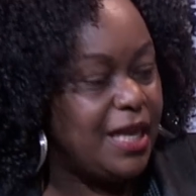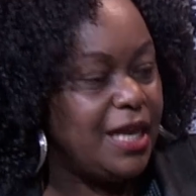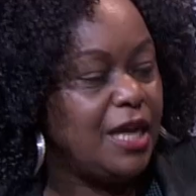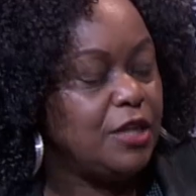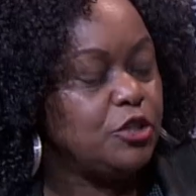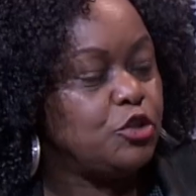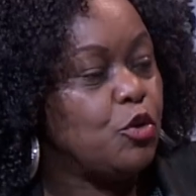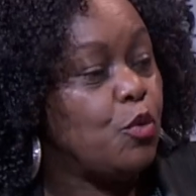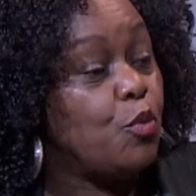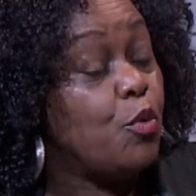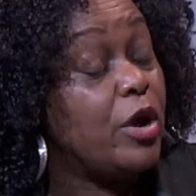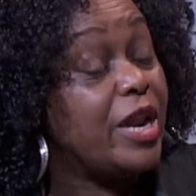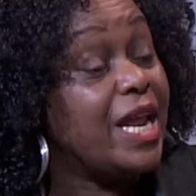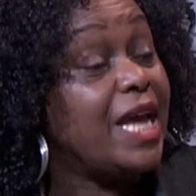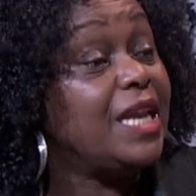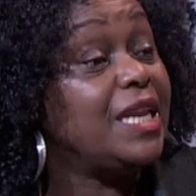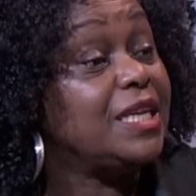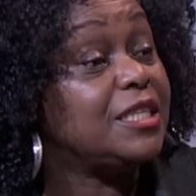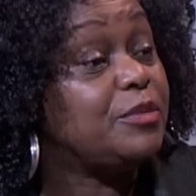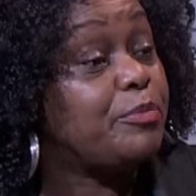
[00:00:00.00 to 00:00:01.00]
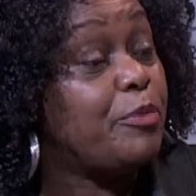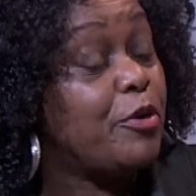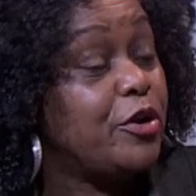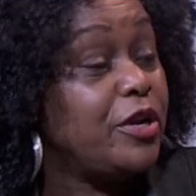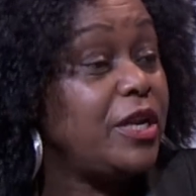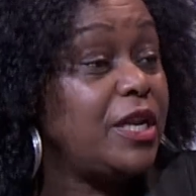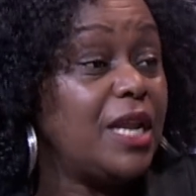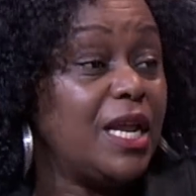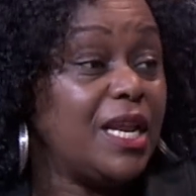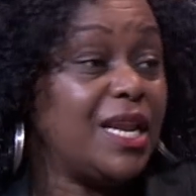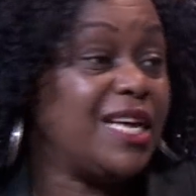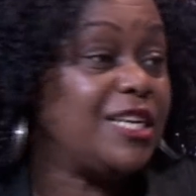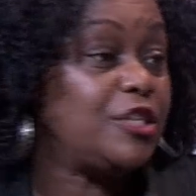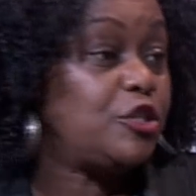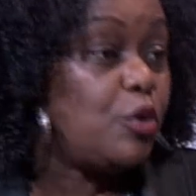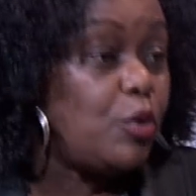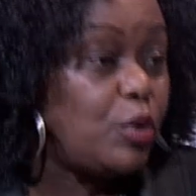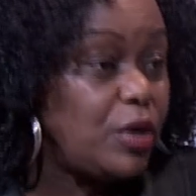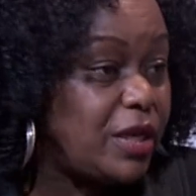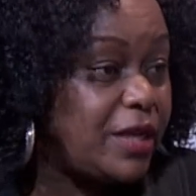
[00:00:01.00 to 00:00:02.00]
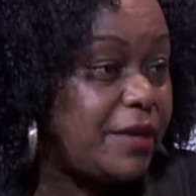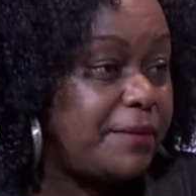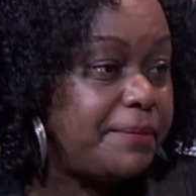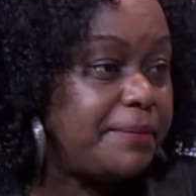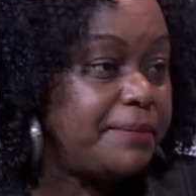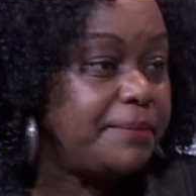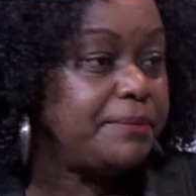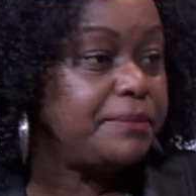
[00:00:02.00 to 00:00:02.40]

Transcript: So what I responded, and I told him